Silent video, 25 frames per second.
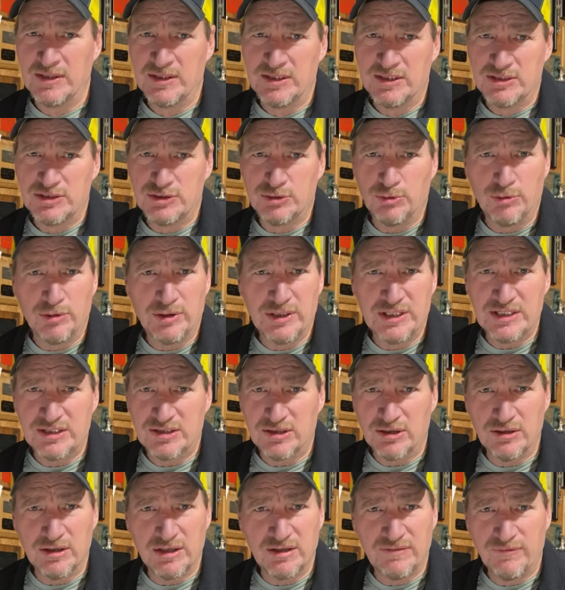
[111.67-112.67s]
20,
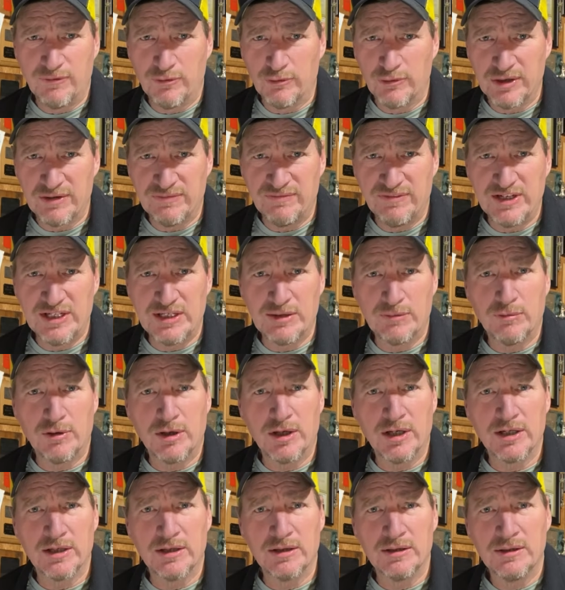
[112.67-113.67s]
30, 40 feet of
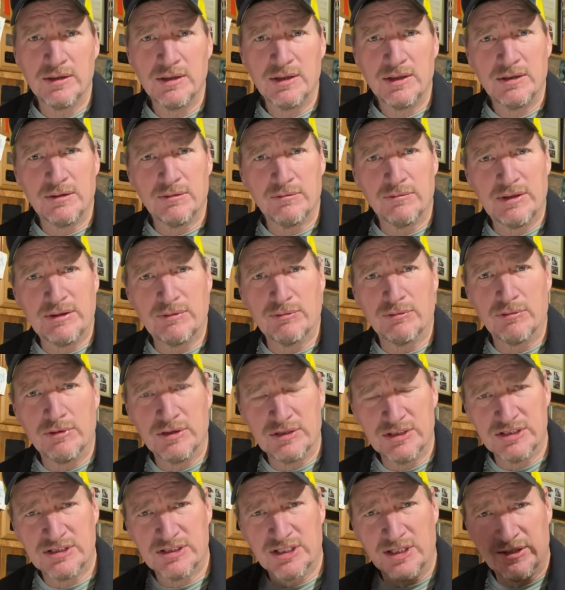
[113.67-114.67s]
water. We were wanting
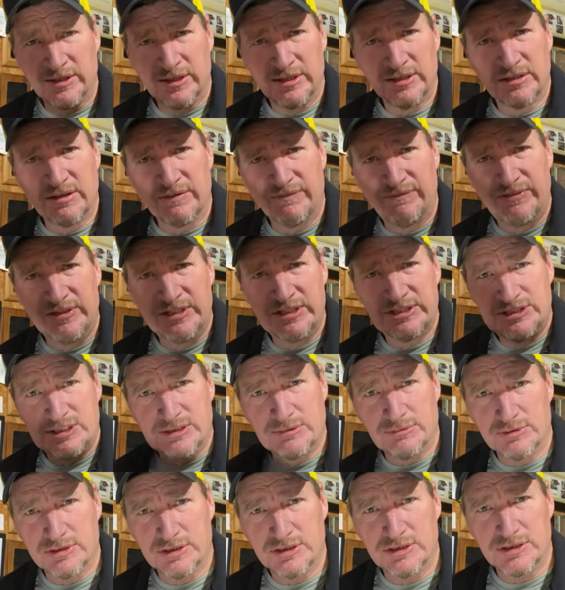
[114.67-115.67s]
to target the fish that
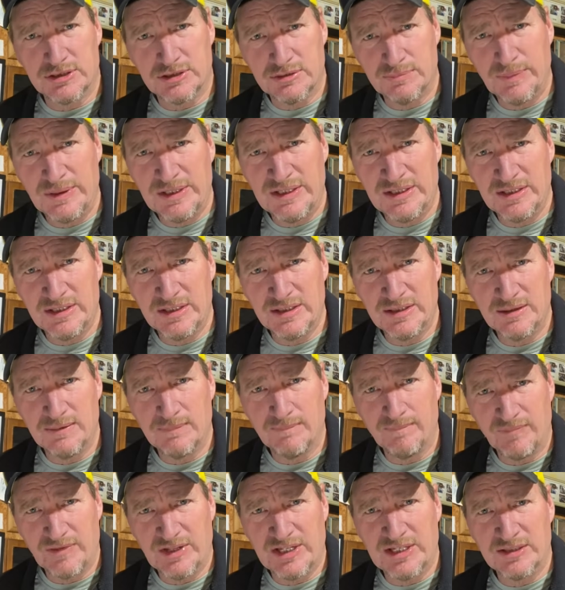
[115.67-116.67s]
were suspended
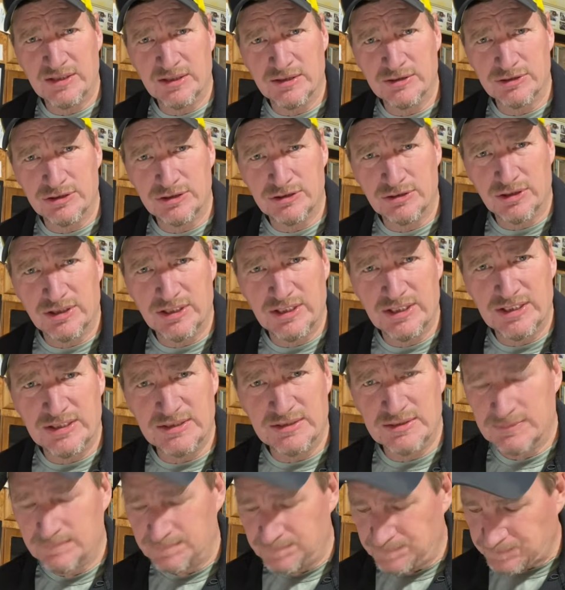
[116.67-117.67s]
in those
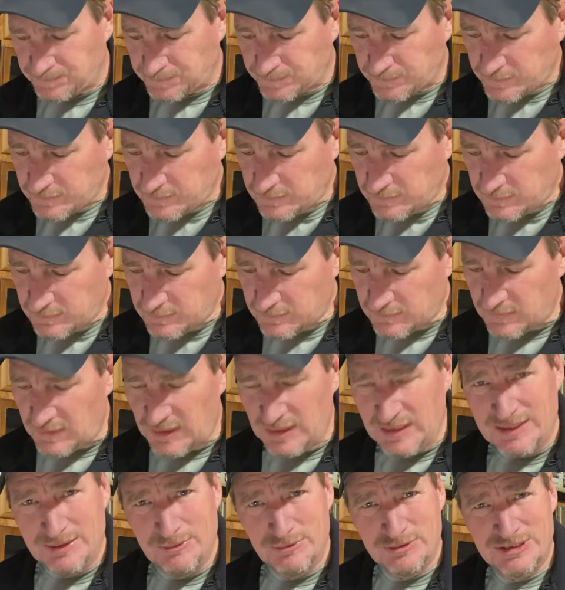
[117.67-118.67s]
trees.
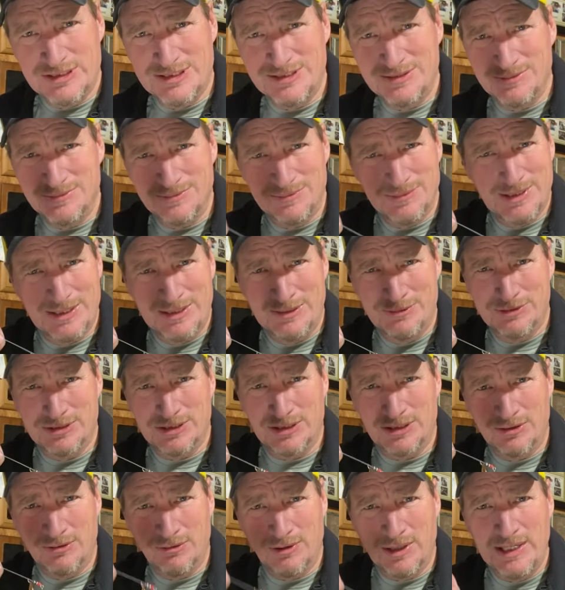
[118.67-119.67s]
It was a
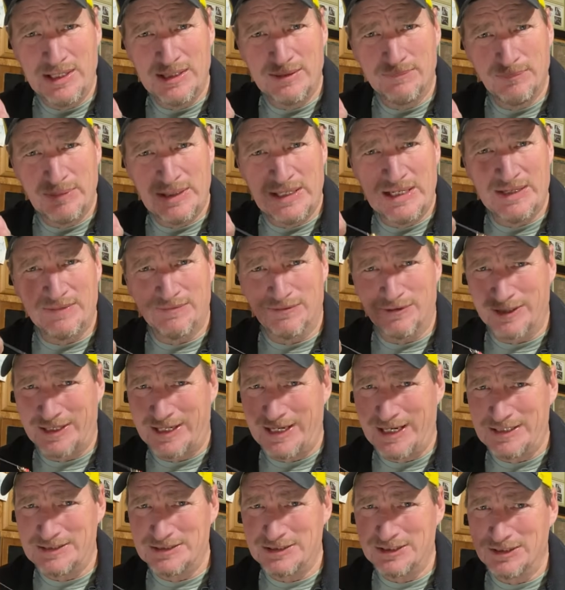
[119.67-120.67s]
great bait for
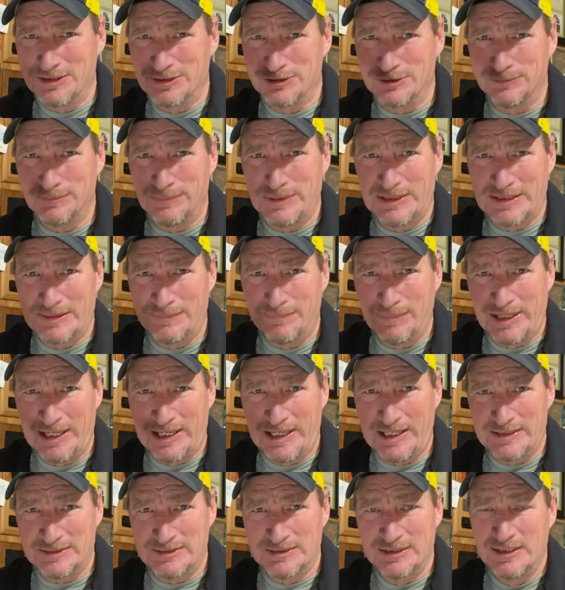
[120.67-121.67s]
catching those big
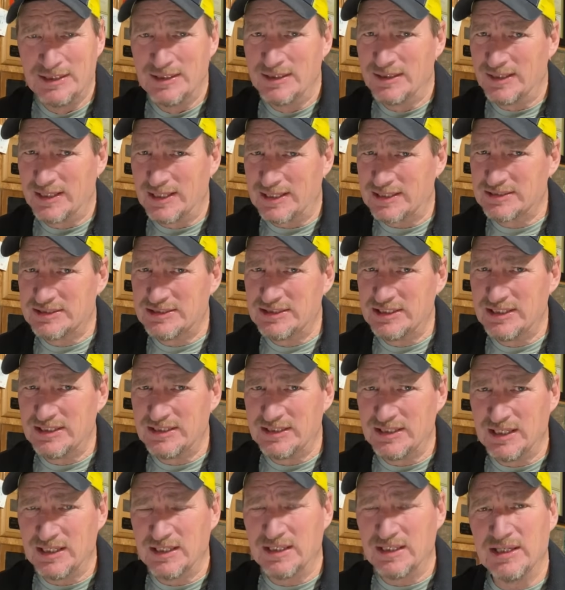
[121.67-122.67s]
bass. Like I said,
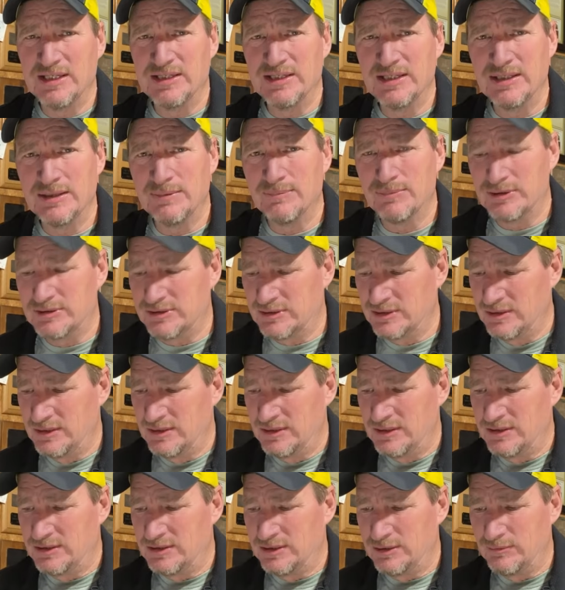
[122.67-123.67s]
not a numbers.
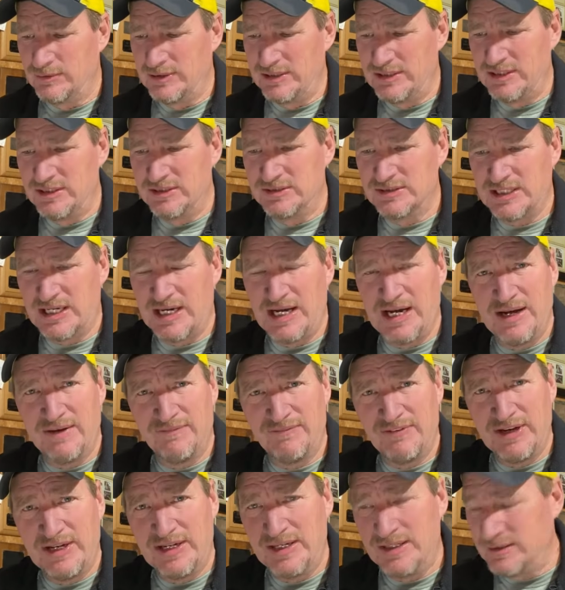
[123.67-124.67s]
So we'd use a
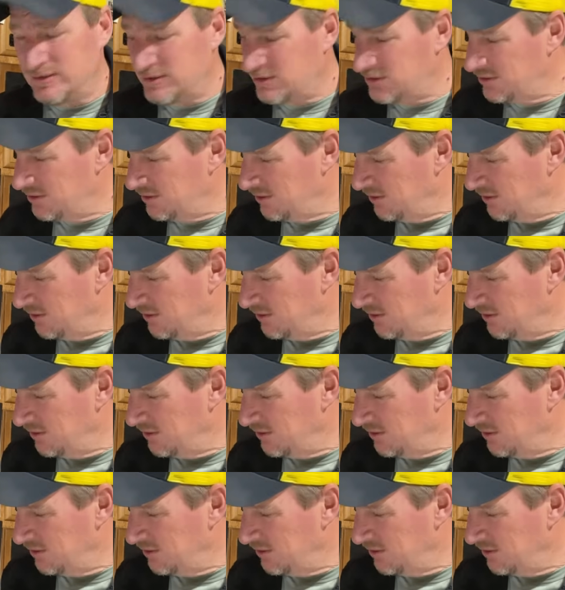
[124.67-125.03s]
1/2 ounce